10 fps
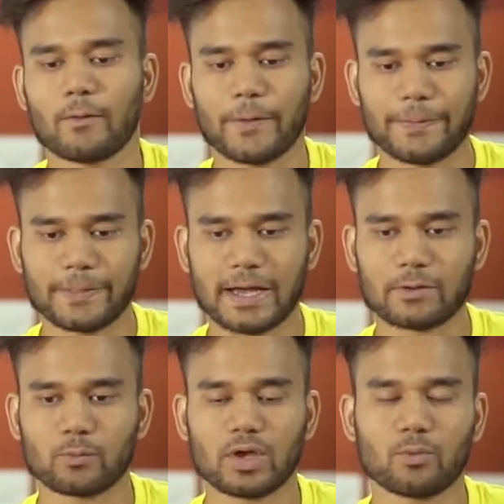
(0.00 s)
In
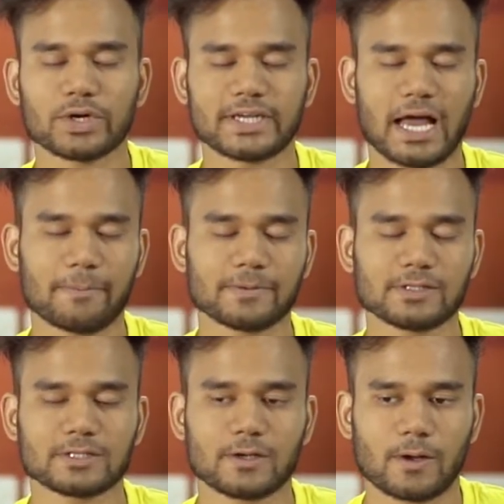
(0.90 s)
that way, what
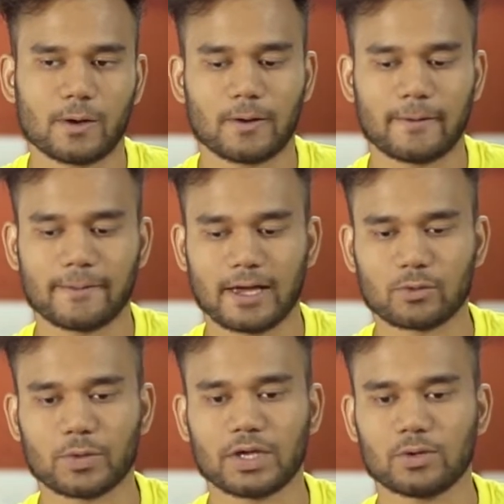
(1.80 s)
happens? In
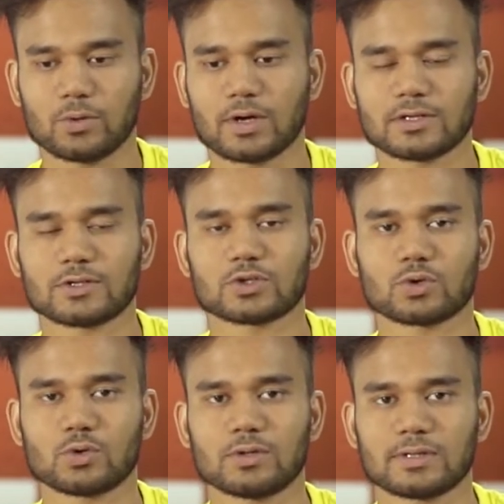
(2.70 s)
that way, you
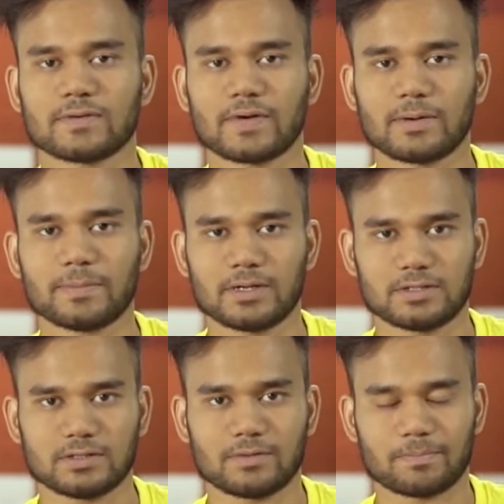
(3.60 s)
control the
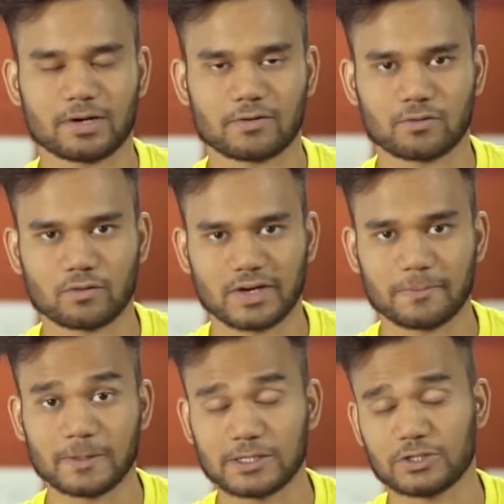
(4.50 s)
vibration, the powerful
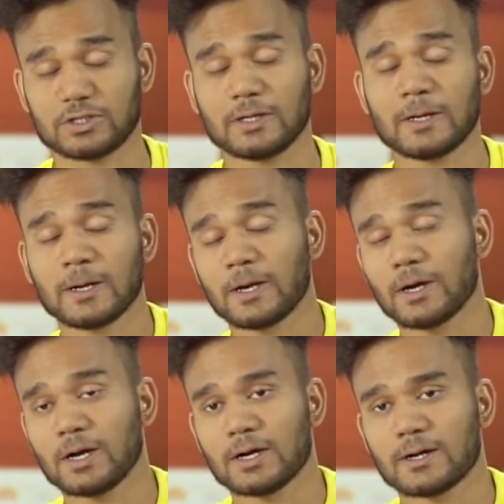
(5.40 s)
vibration.
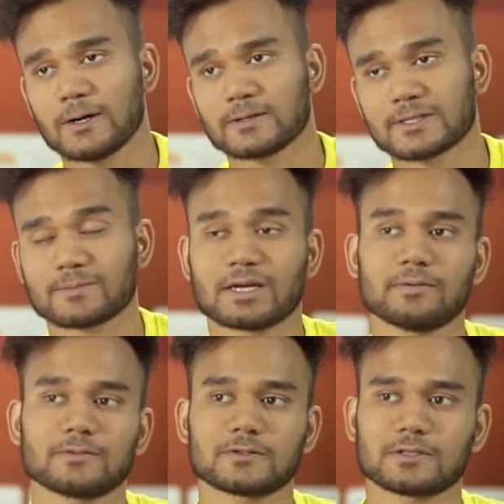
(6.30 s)
Uh,
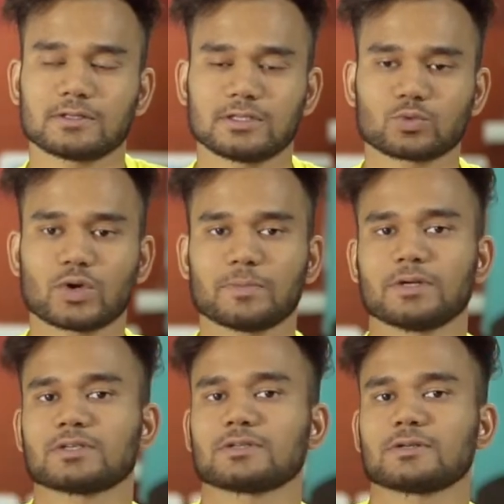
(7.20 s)
sometimes this
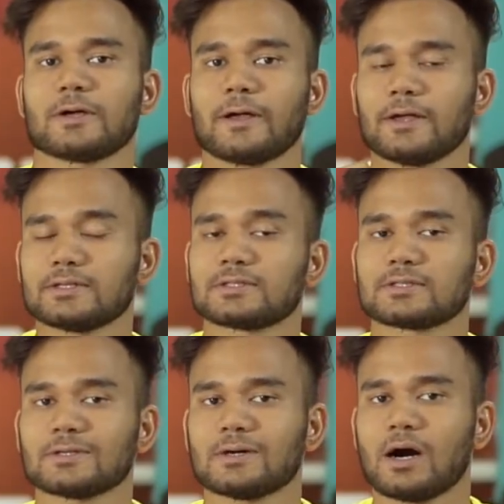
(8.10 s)
vibration is
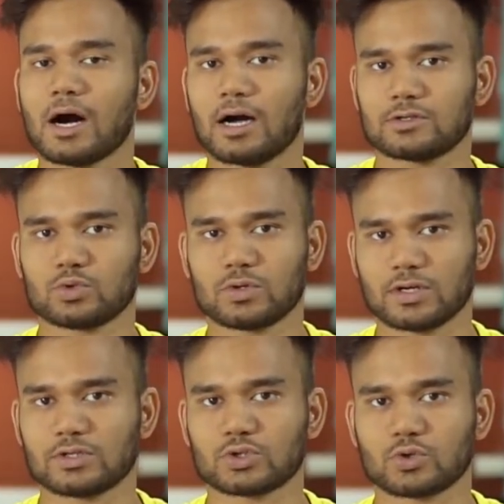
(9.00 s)
hard to
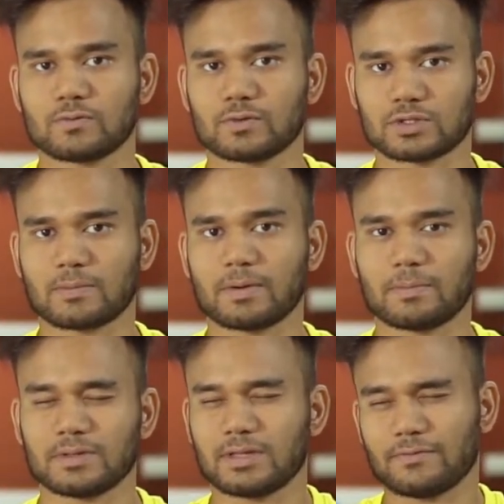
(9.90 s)
control for some
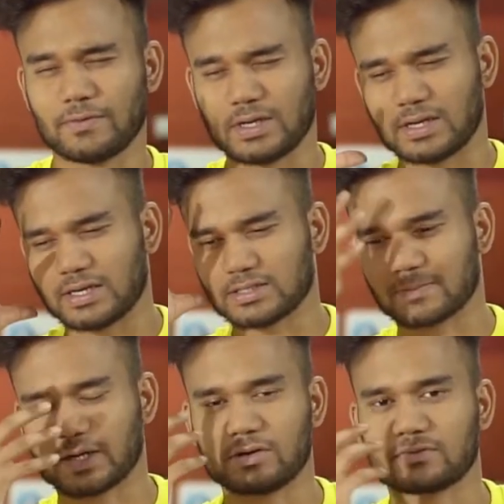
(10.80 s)
people. They feel like
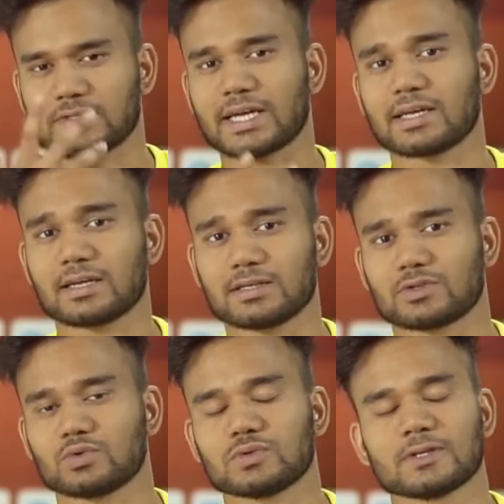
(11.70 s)
some kind of psychic
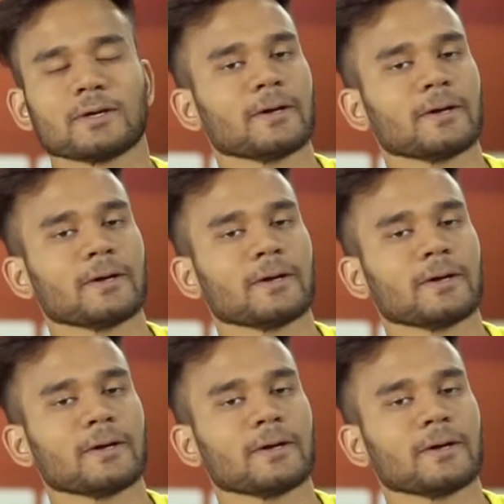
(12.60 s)
issues.